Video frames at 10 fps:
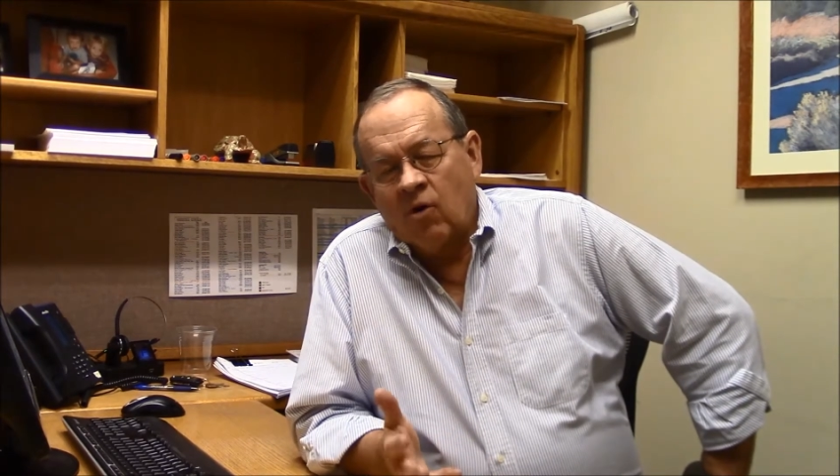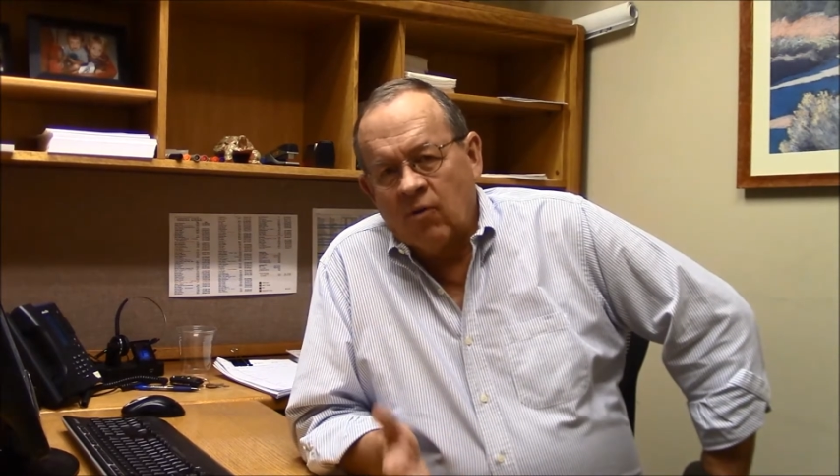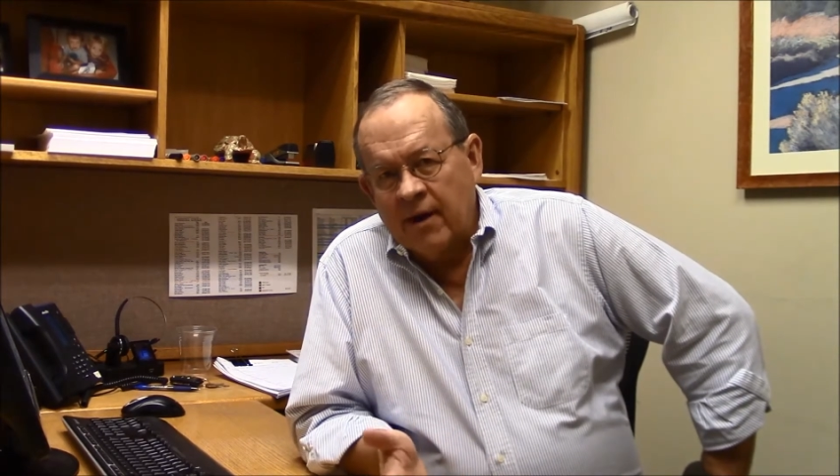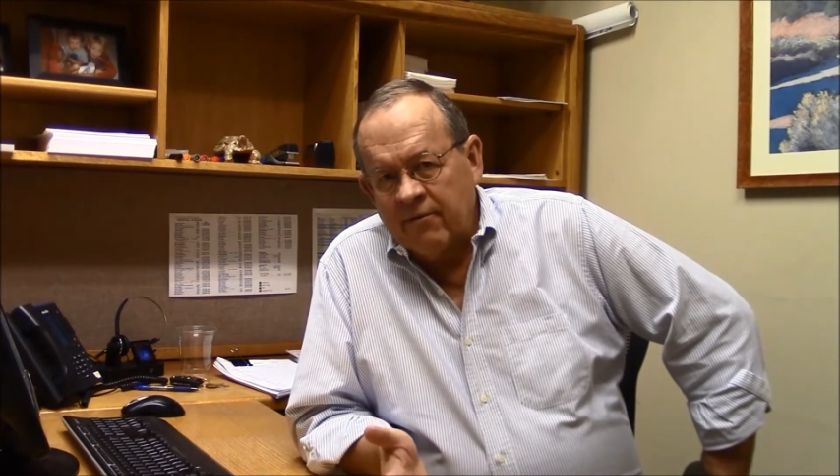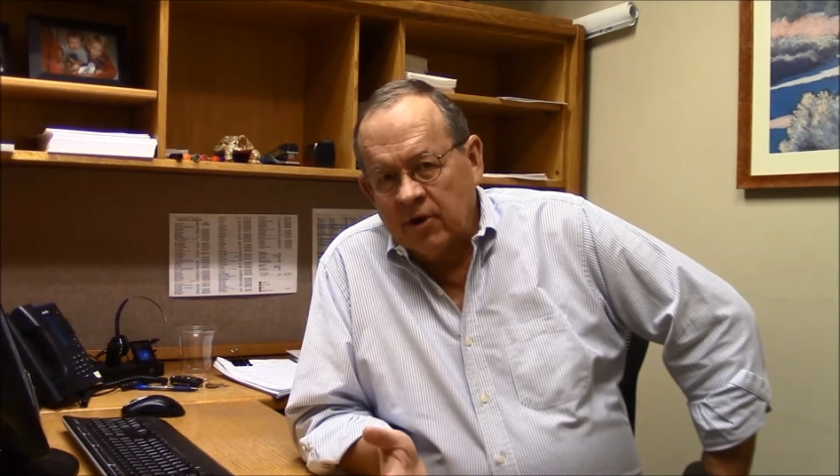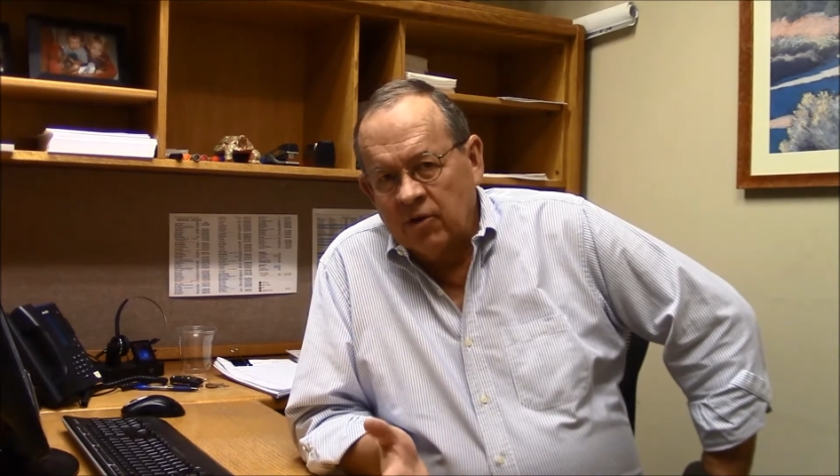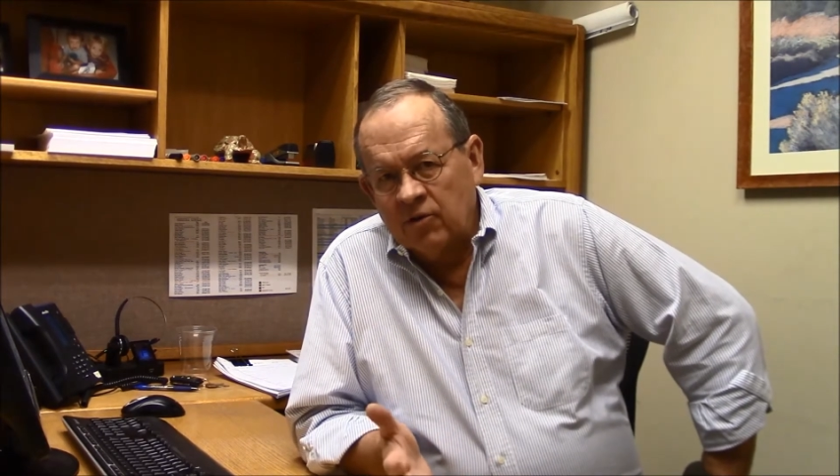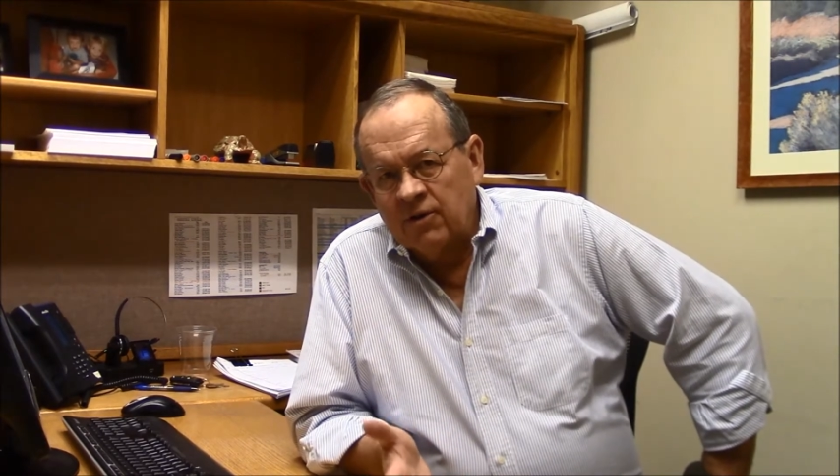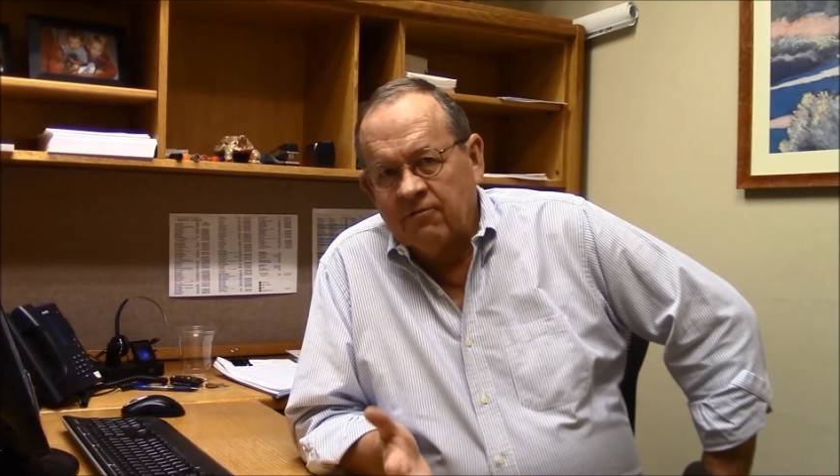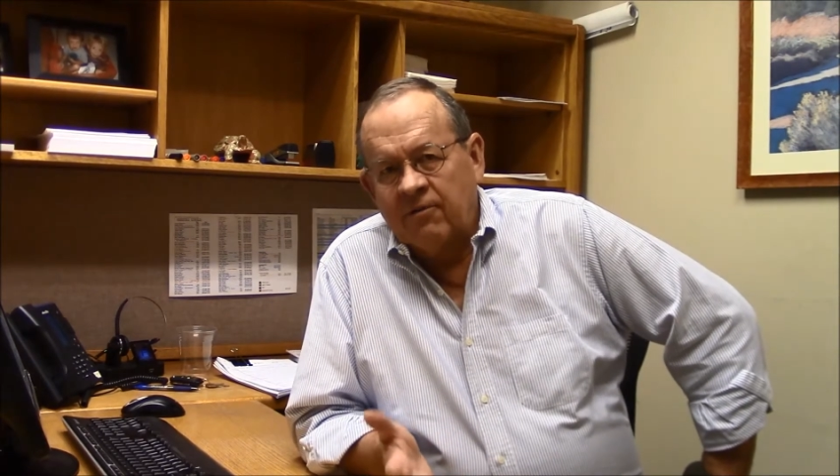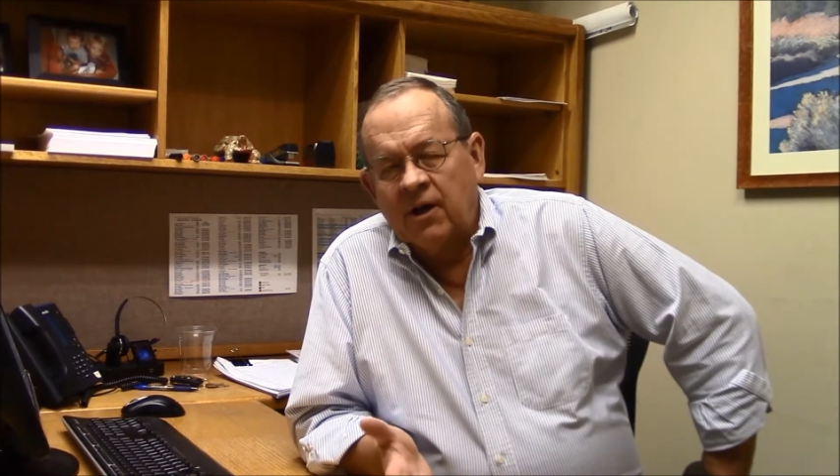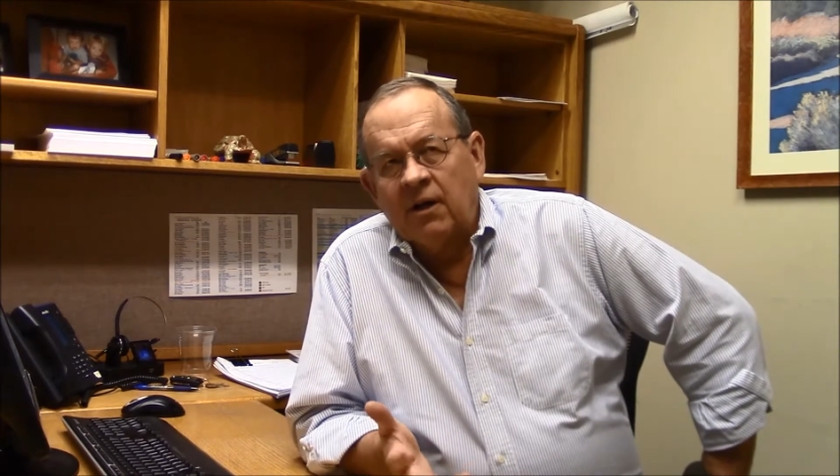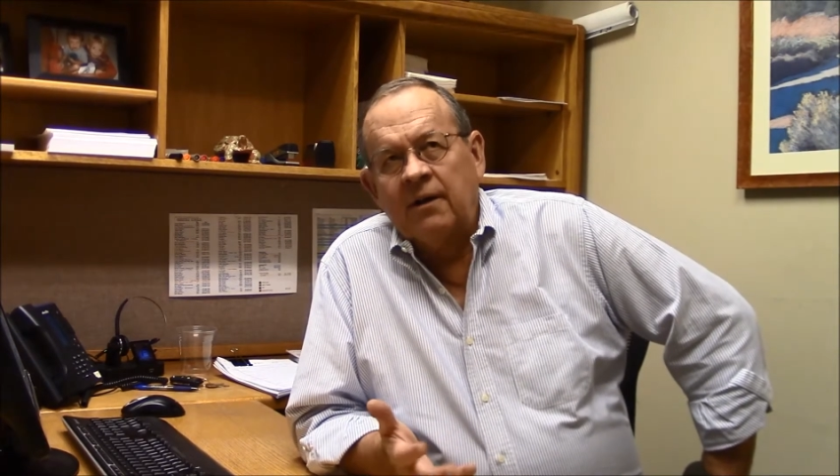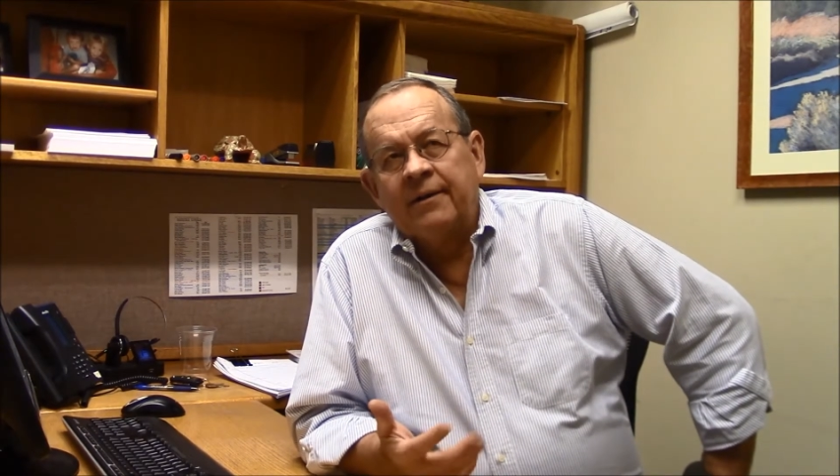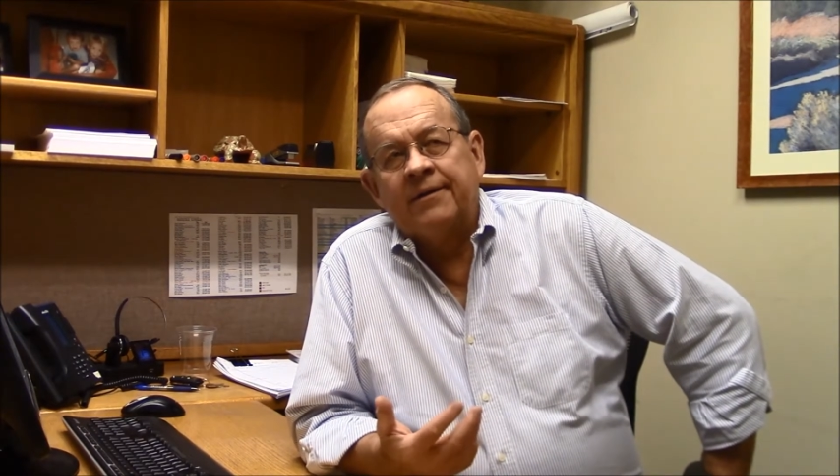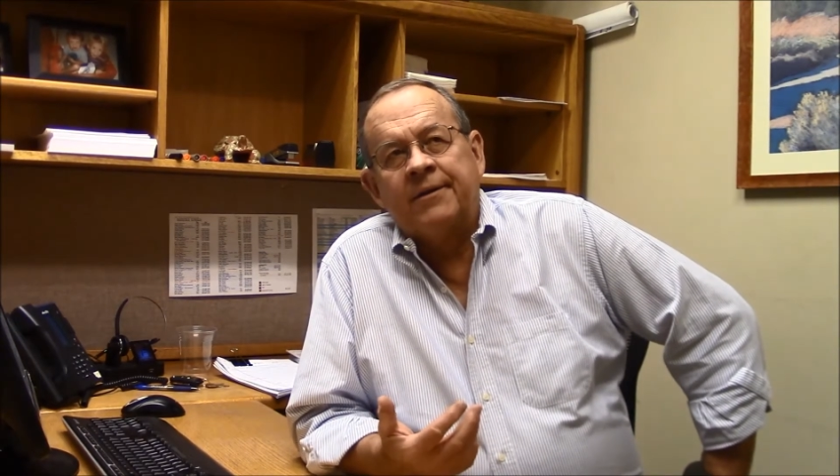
revenue to fund